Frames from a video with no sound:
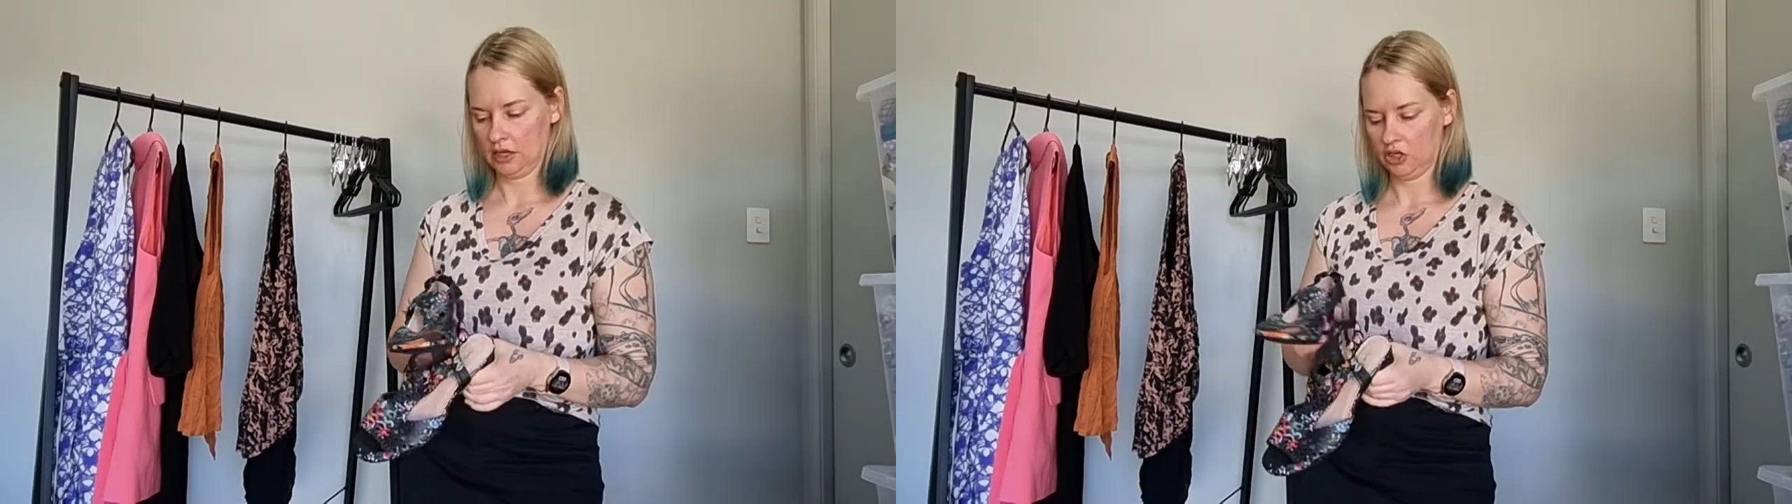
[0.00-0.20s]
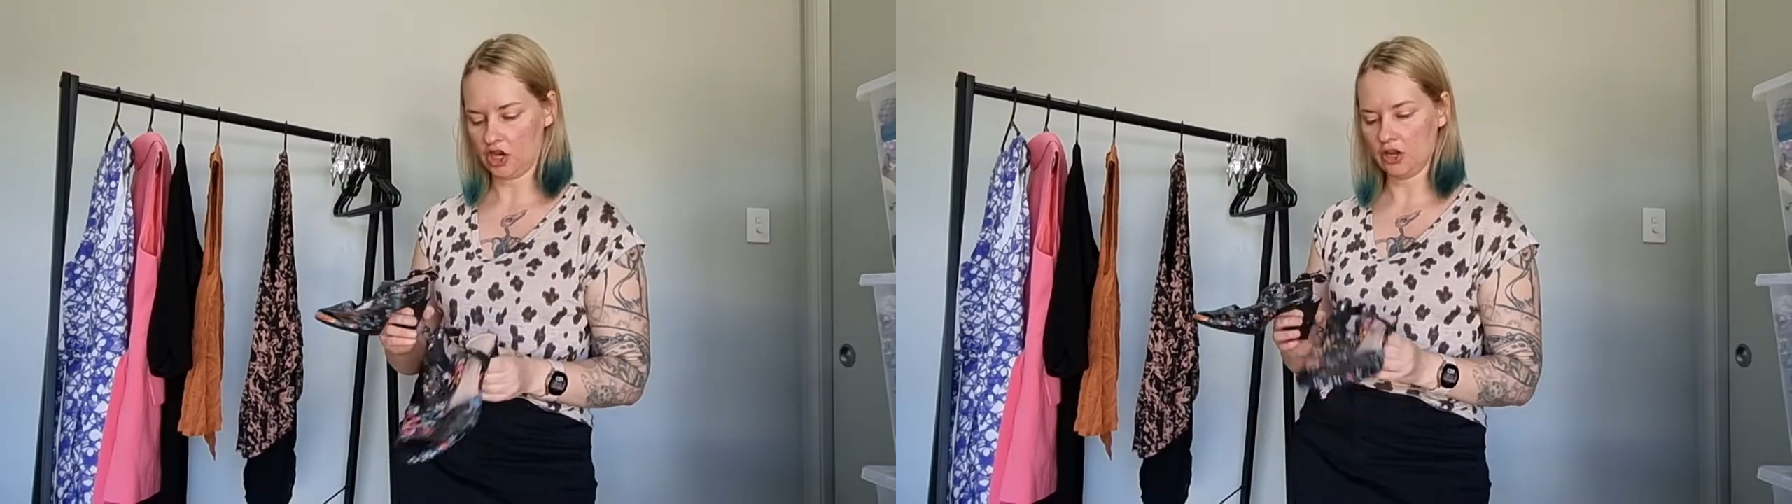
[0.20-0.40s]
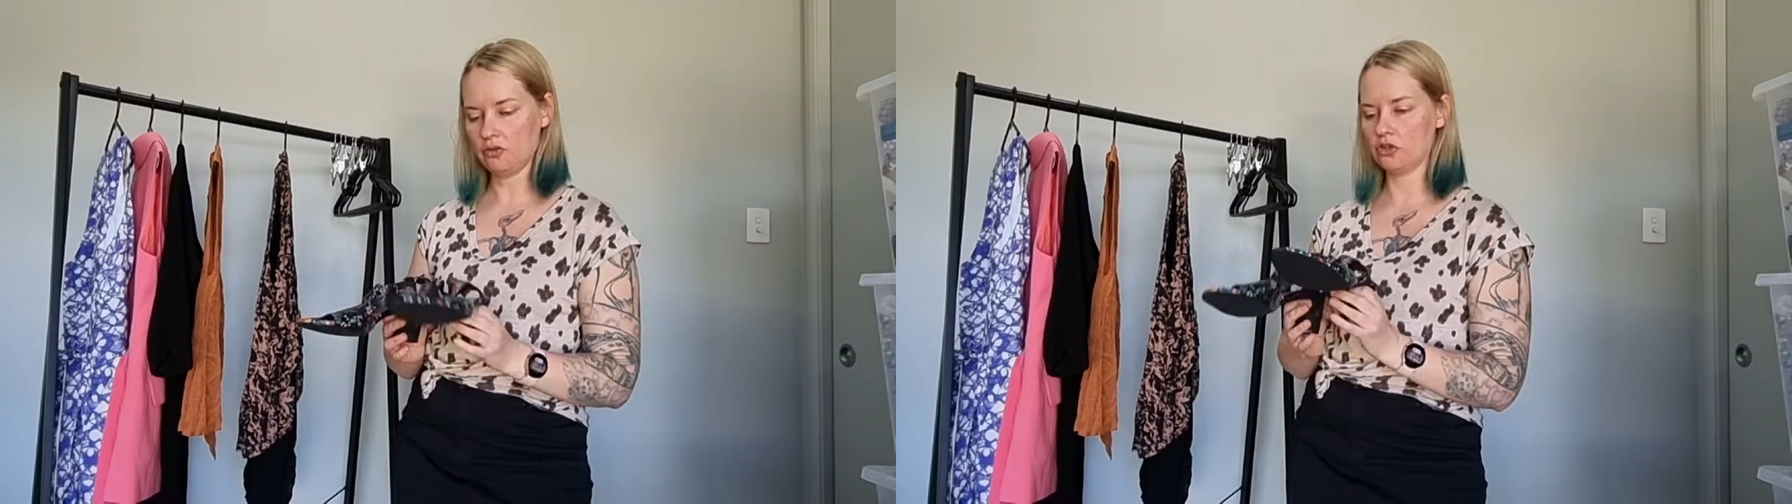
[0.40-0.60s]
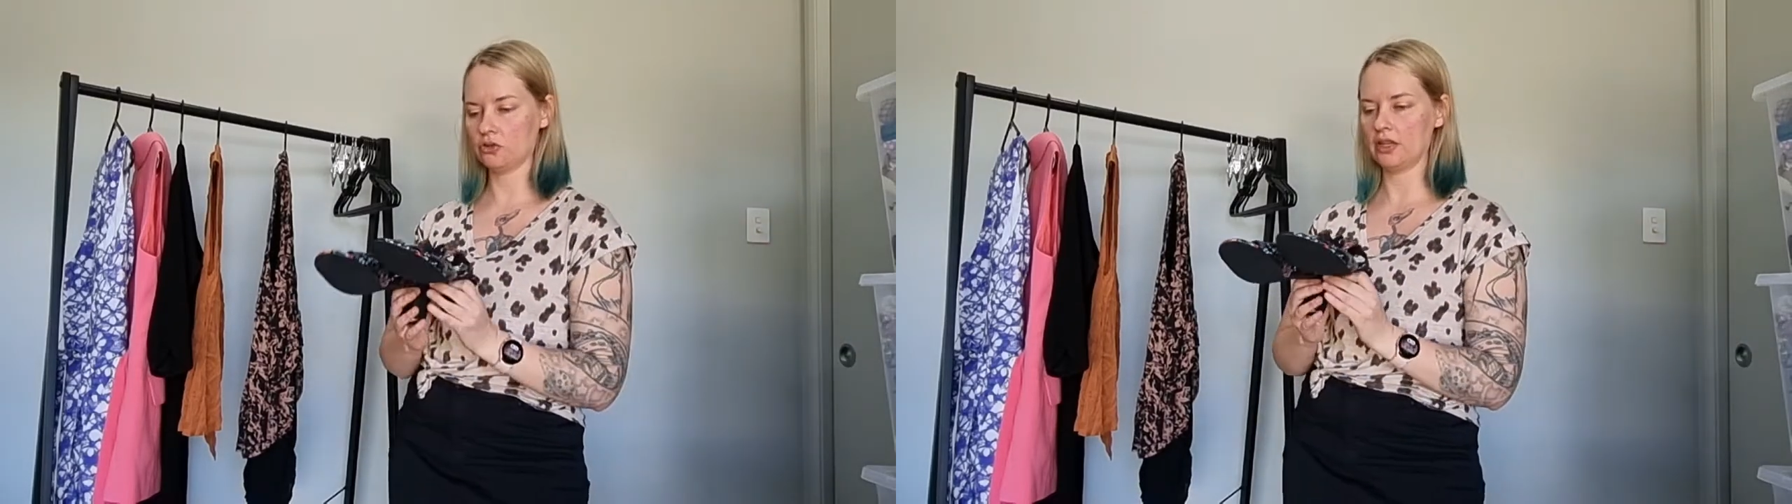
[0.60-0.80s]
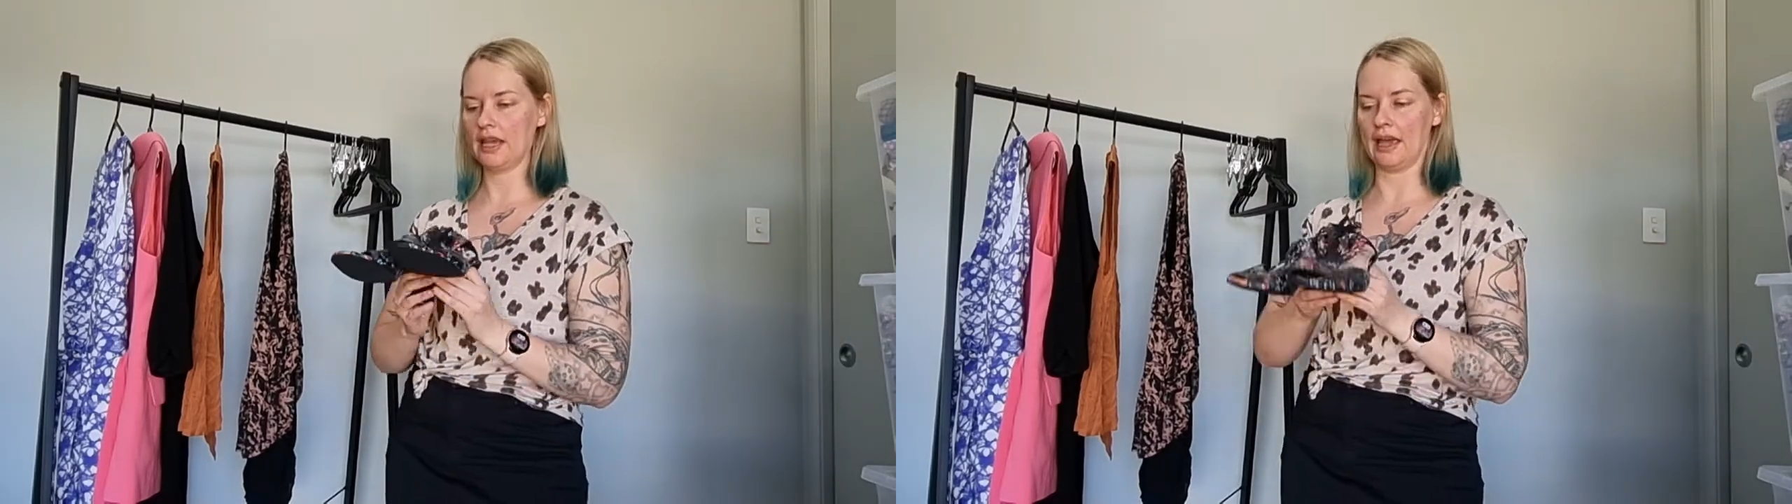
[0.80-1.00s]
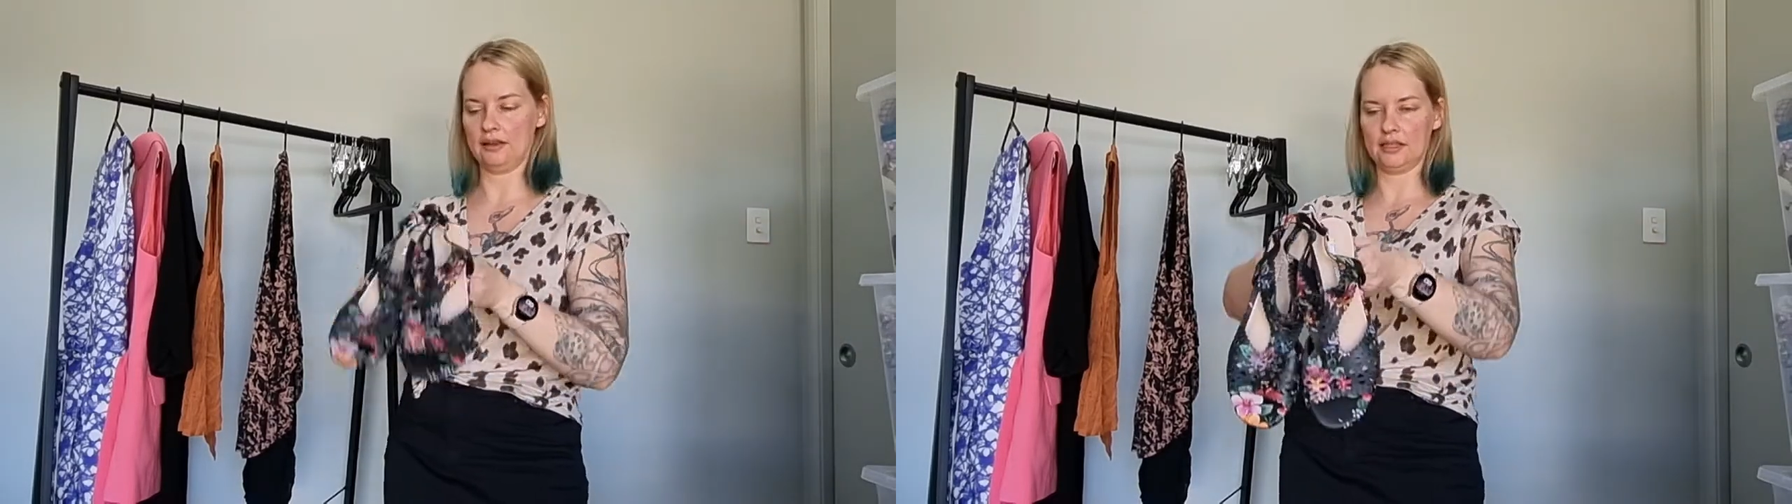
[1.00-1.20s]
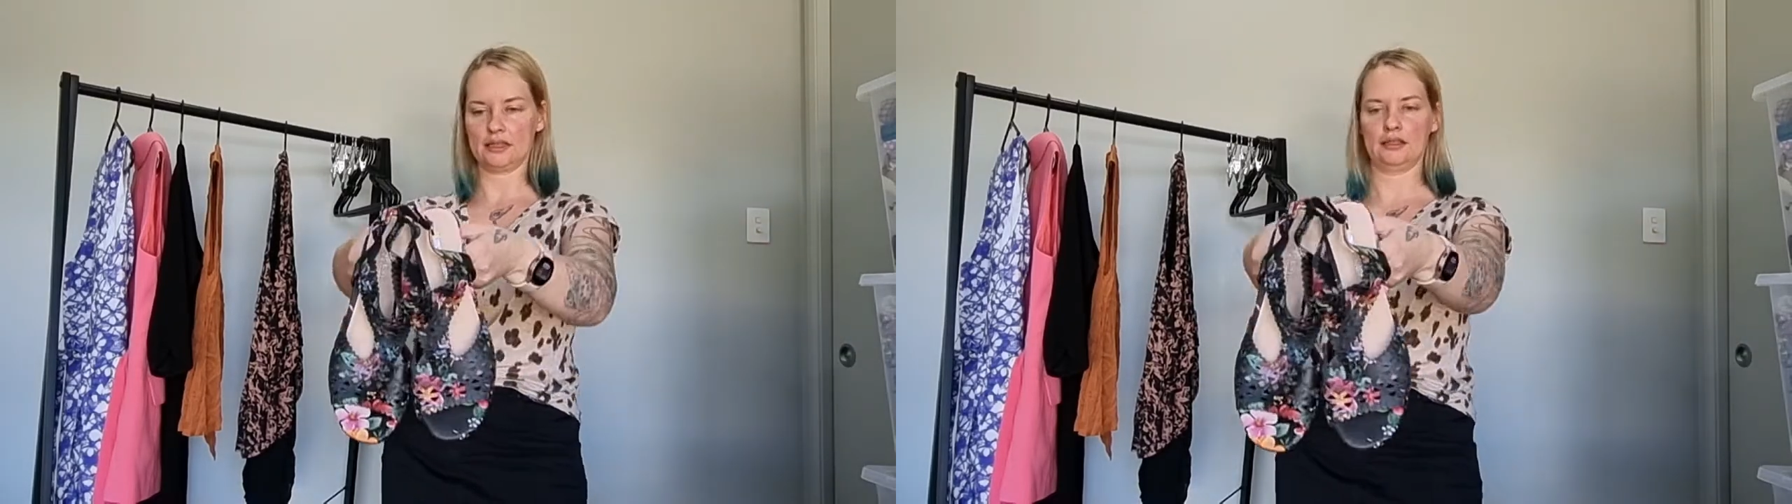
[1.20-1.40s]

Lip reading: Django and Juliet.